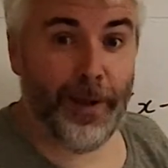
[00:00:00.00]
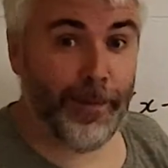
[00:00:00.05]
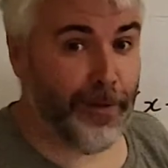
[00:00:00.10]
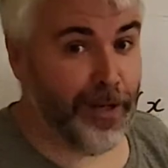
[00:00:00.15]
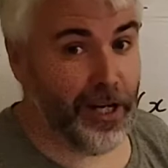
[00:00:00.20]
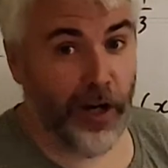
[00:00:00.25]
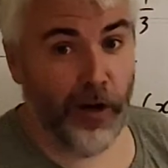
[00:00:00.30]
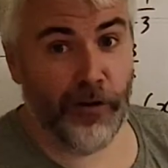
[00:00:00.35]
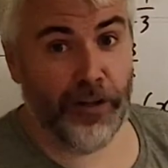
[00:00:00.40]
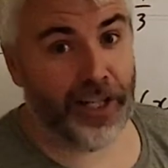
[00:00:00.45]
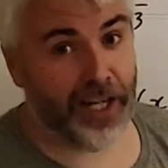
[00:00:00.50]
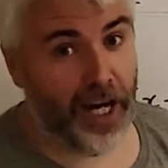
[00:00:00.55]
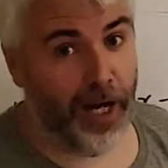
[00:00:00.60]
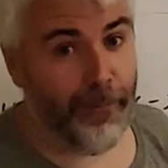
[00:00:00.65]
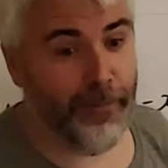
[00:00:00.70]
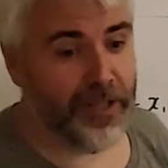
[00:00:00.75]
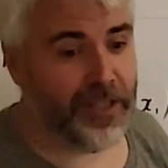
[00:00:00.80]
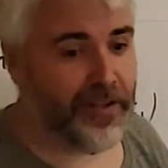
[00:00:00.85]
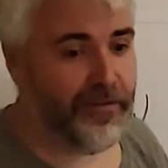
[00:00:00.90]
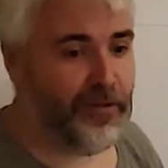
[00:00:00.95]
Let me know in the
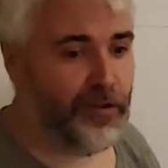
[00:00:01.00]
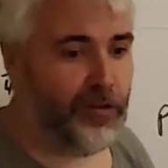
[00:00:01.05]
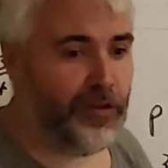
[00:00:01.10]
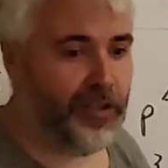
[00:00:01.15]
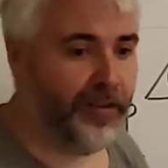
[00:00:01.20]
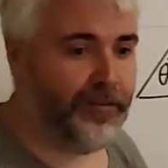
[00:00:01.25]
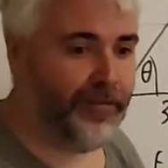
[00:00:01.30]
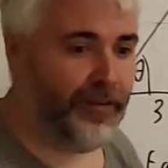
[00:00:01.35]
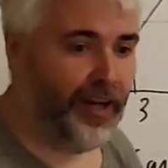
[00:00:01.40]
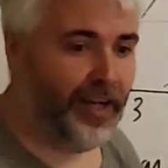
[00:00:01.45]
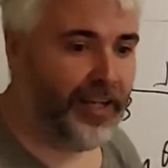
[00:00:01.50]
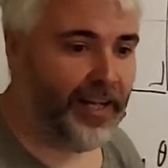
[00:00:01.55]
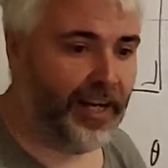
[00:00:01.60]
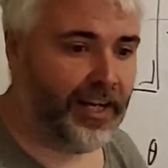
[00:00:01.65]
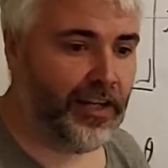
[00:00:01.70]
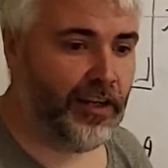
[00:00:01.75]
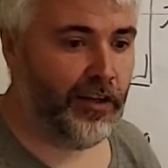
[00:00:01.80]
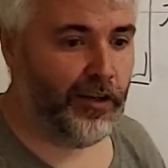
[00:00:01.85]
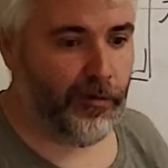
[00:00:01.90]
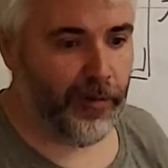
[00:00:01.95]
comments if you did find
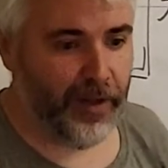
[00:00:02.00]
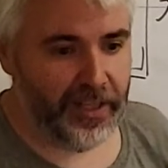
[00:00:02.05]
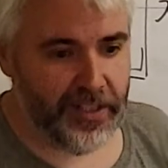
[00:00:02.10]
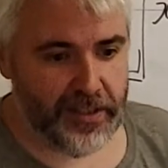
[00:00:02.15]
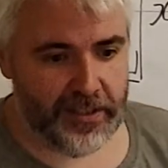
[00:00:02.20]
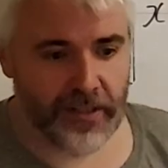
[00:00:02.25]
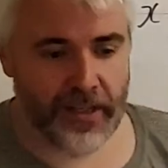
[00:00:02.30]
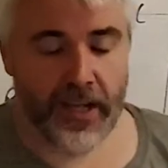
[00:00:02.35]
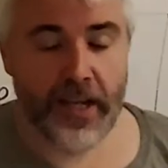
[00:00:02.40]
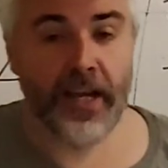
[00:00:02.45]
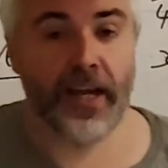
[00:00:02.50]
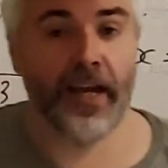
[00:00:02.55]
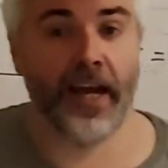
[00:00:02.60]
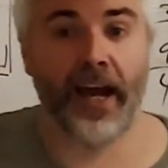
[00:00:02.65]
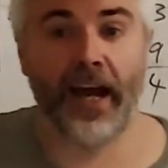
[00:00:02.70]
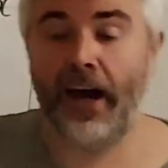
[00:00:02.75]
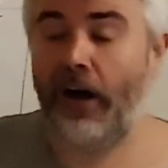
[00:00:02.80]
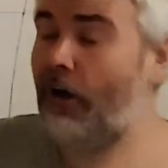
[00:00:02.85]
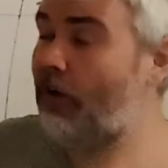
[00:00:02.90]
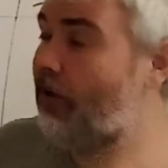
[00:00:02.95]
any other ways.
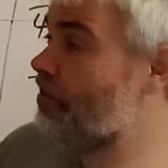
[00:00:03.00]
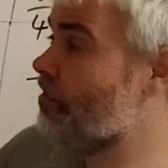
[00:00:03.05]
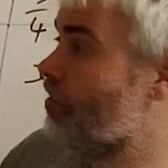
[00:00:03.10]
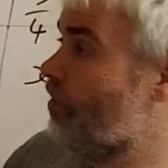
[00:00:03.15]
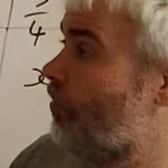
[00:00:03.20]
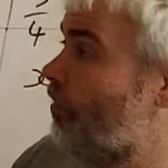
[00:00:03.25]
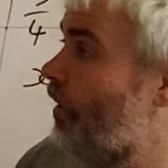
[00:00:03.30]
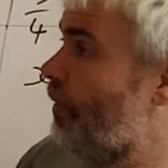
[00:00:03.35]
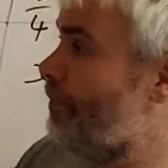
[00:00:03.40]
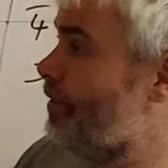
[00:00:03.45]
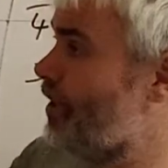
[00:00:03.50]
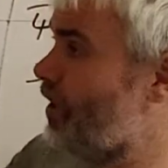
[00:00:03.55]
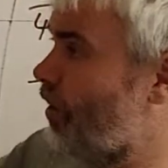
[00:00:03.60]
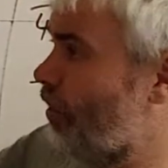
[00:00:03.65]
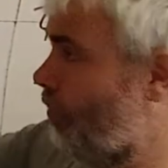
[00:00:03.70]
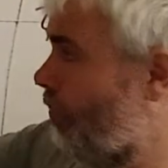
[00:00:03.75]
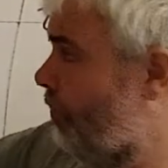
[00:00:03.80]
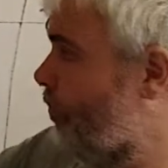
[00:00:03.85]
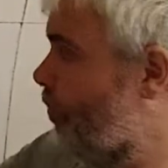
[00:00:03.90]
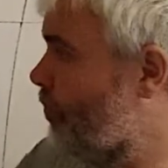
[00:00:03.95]
Also, let me
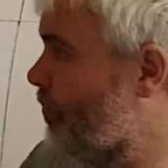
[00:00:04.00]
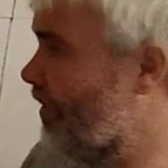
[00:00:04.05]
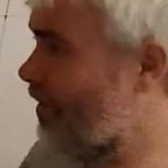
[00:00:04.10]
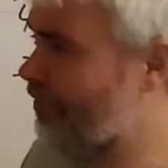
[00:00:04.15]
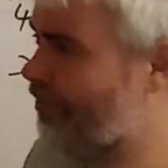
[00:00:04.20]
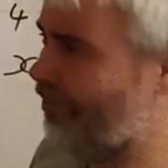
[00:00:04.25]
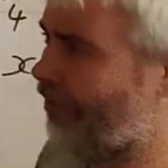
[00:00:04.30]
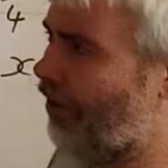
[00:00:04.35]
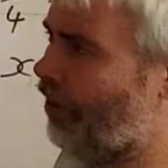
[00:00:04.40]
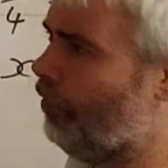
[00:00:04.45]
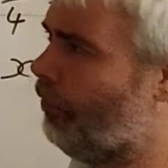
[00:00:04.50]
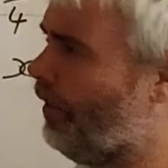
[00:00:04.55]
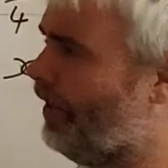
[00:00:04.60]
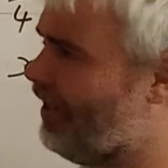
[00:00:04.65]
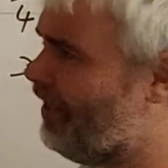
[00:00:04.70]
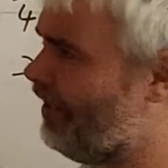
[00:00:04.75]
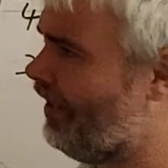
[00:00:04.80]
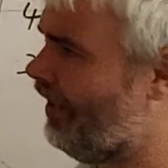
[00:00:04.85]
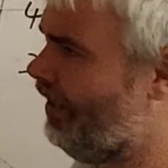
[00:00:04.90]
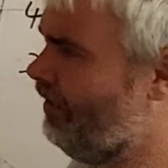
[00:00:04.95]
know if you didn't follow
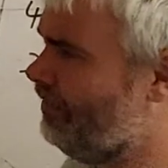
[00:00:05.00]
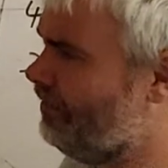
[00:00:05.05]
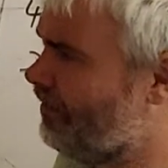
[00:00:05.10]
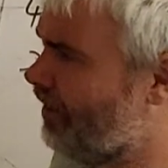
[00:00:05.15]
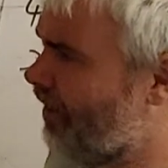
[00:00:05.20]
any of that.